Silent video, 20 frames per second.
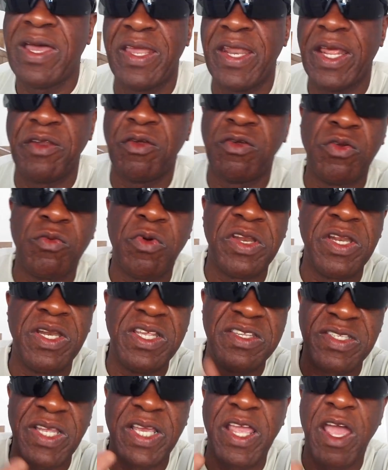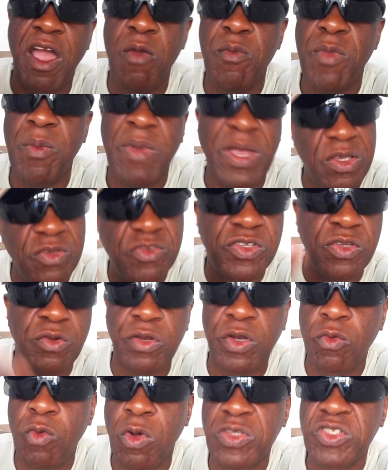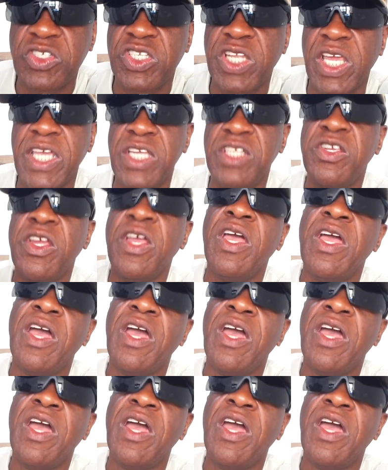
and I don't know what it is, and I can't remember, I used to know it at one stage,